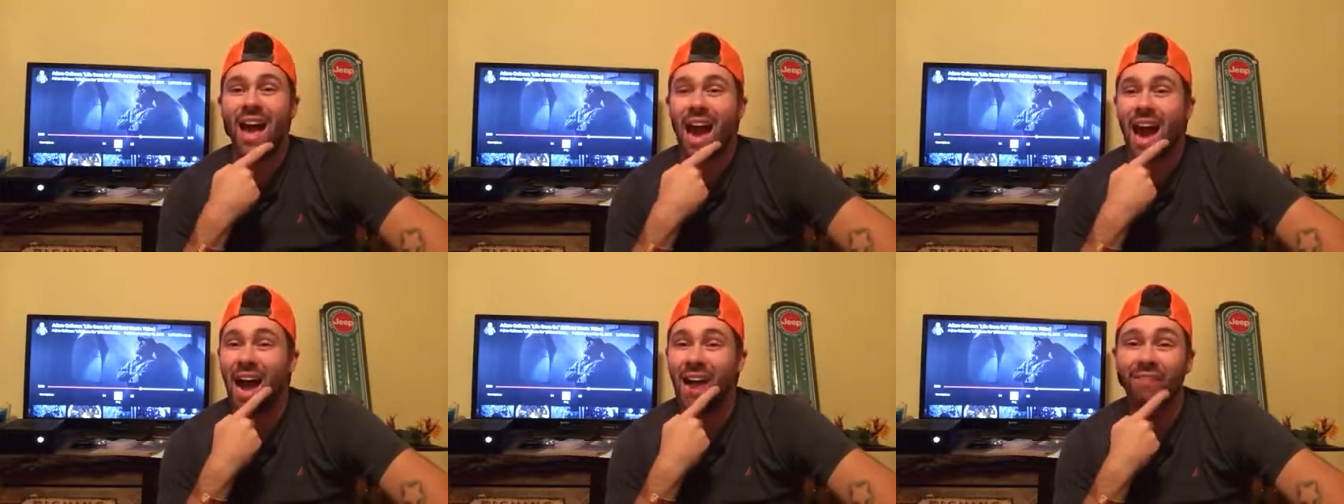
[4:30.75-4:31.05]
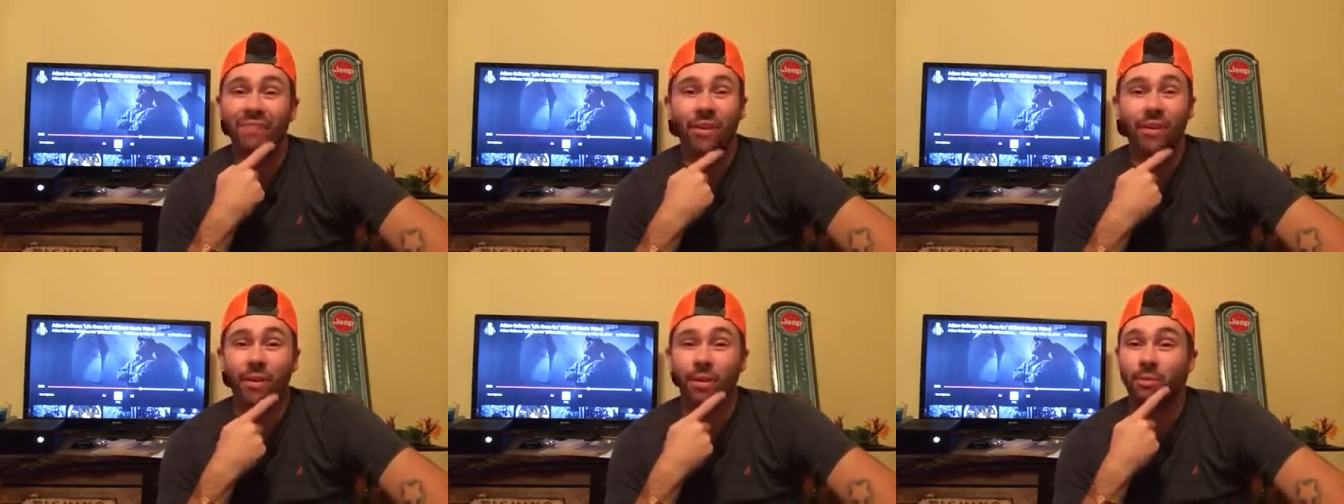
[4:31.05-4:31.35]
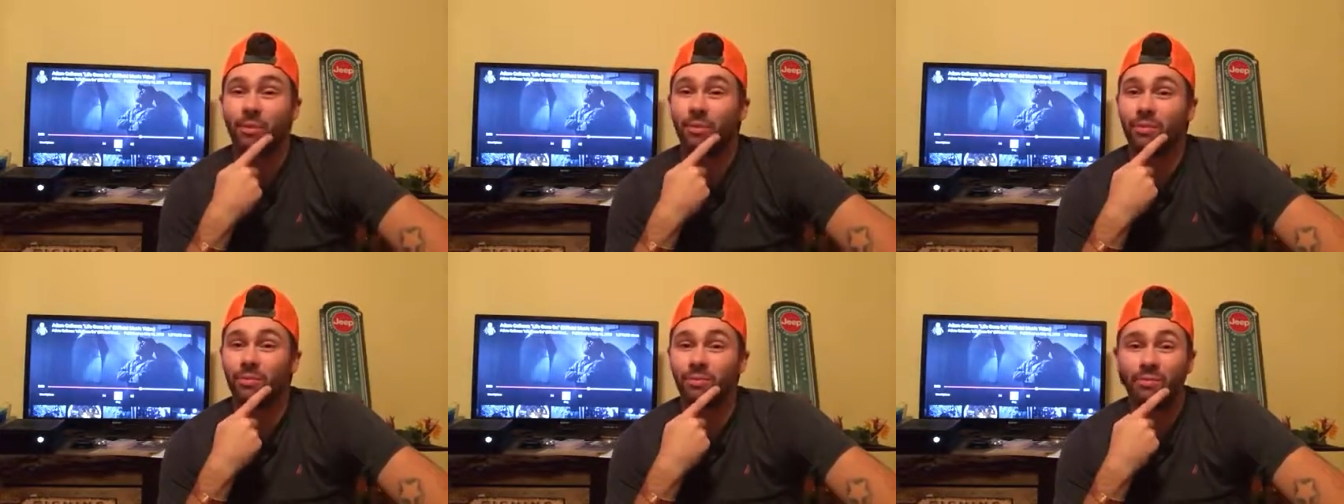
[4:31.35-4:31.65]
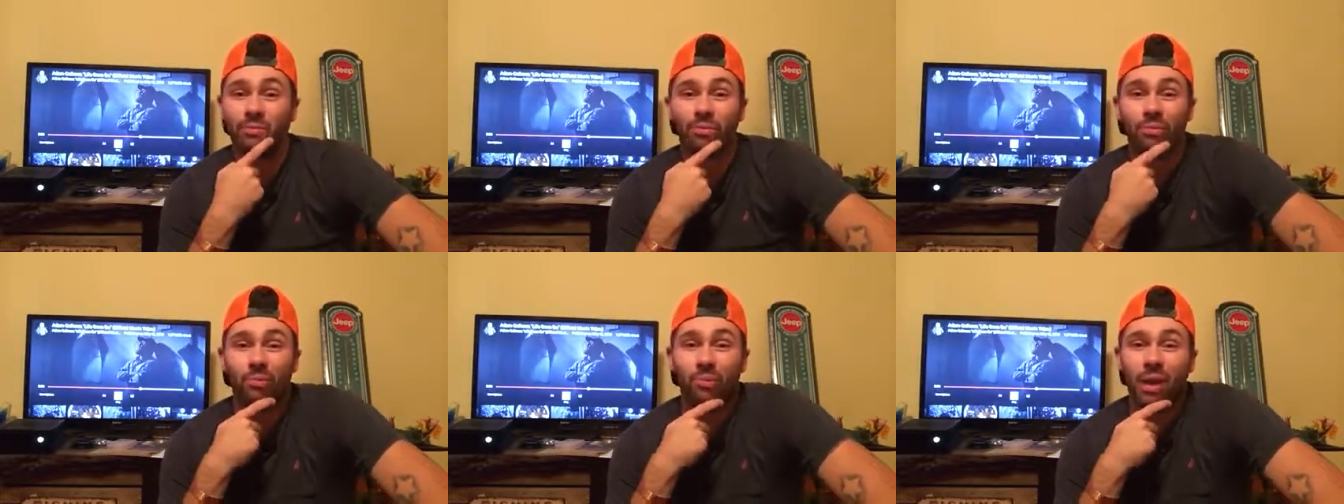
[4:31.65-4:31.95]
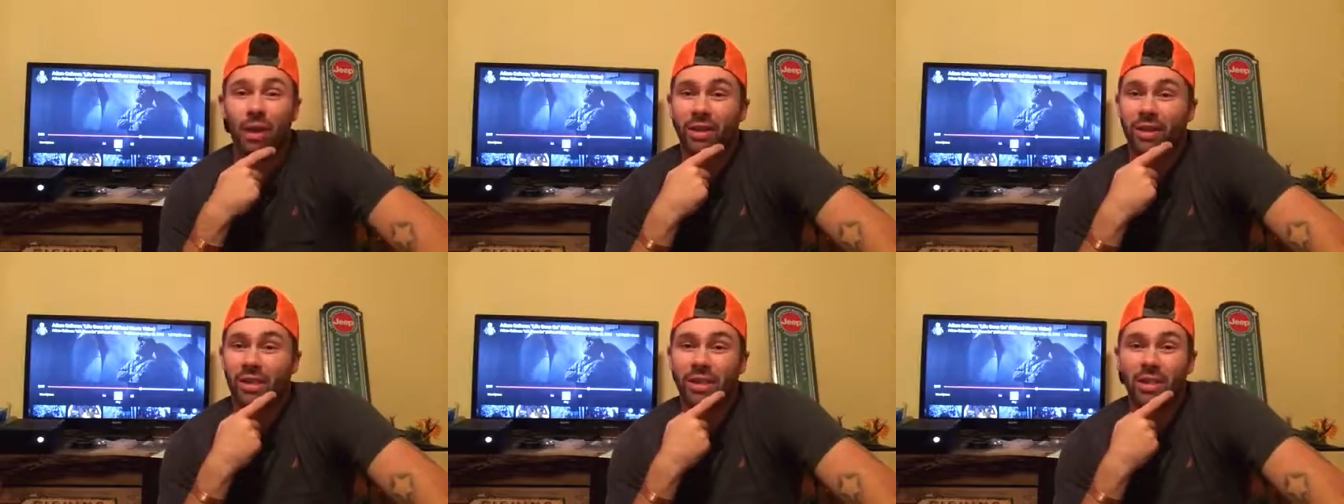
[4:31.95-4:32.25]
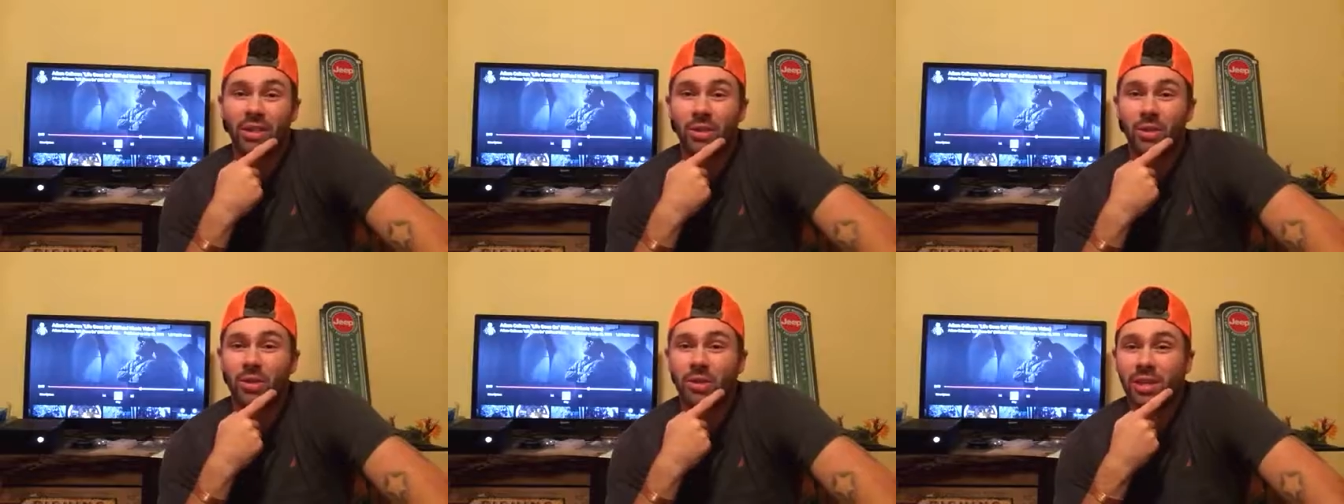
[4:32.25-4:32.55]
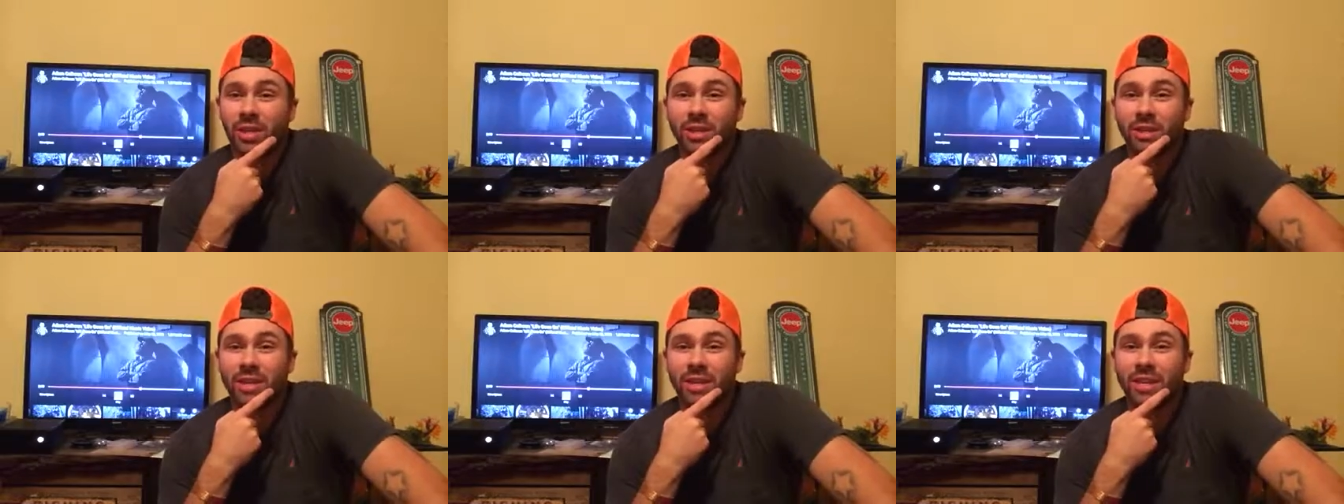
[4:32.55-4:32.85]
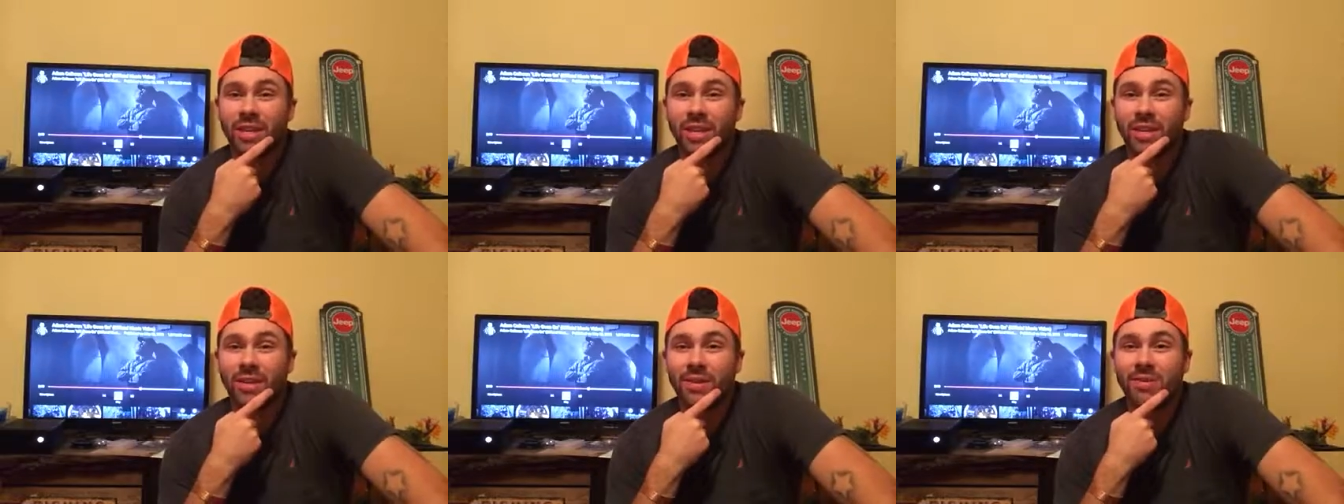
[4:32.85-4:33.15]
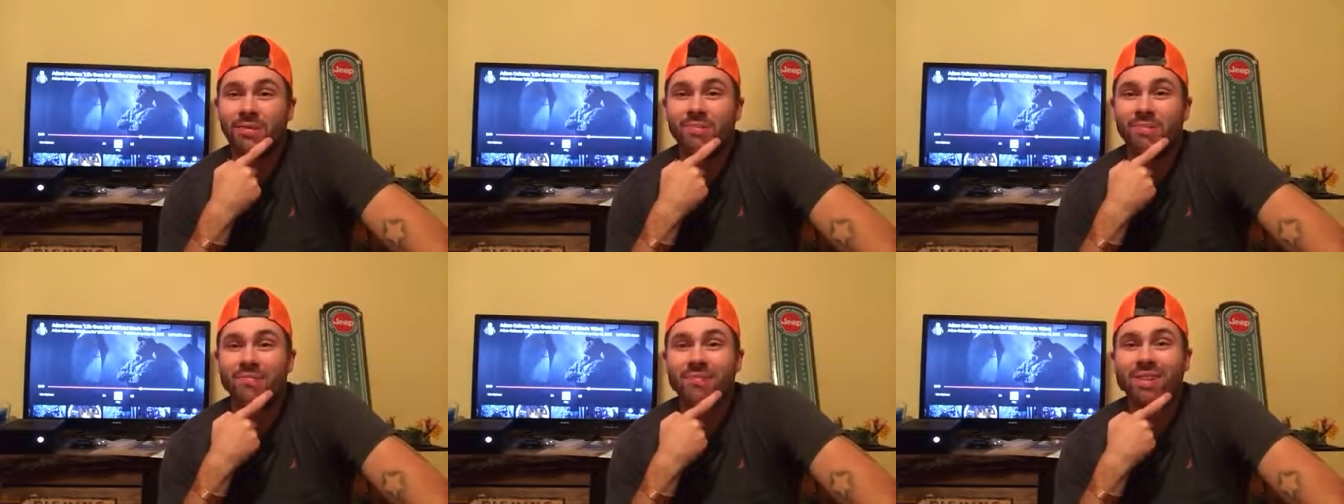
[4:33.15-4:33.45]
I found him probably two years ago